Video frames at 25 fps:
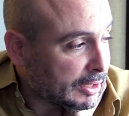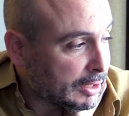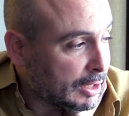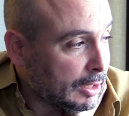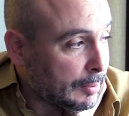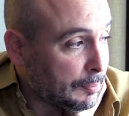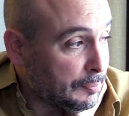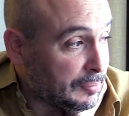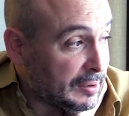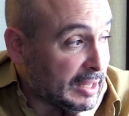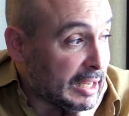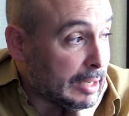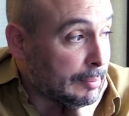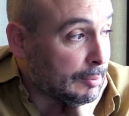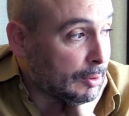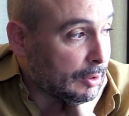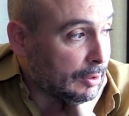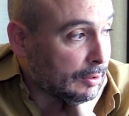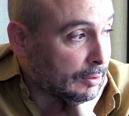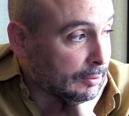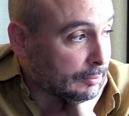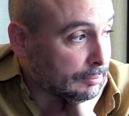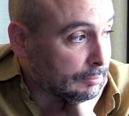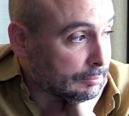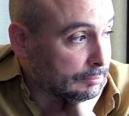I can't blame
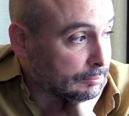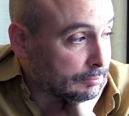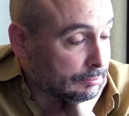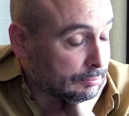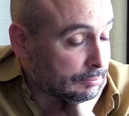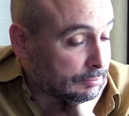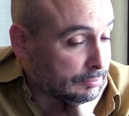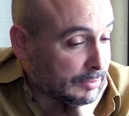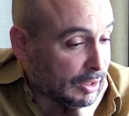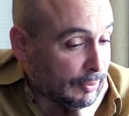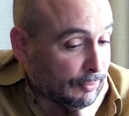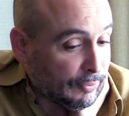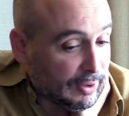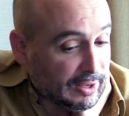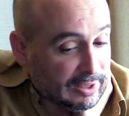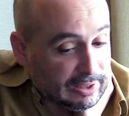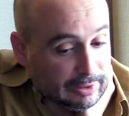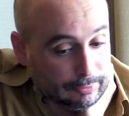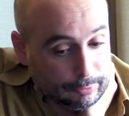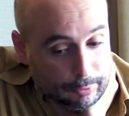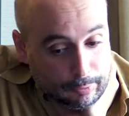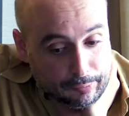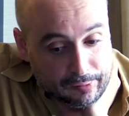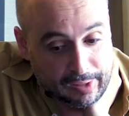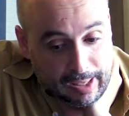it on a
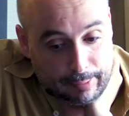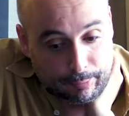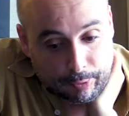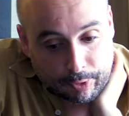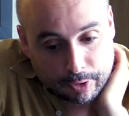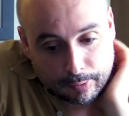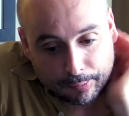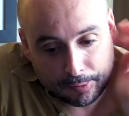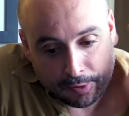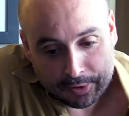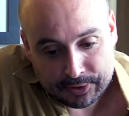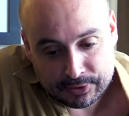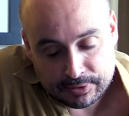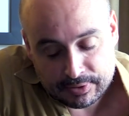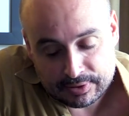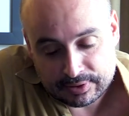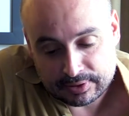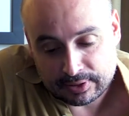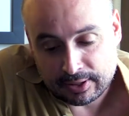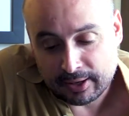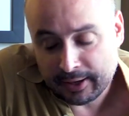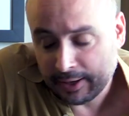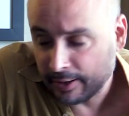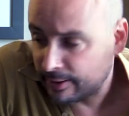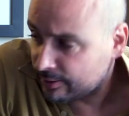festival, blame it on the person who's
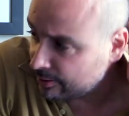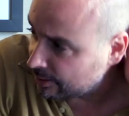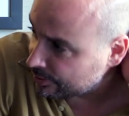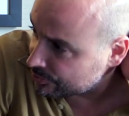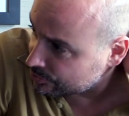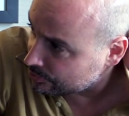tired.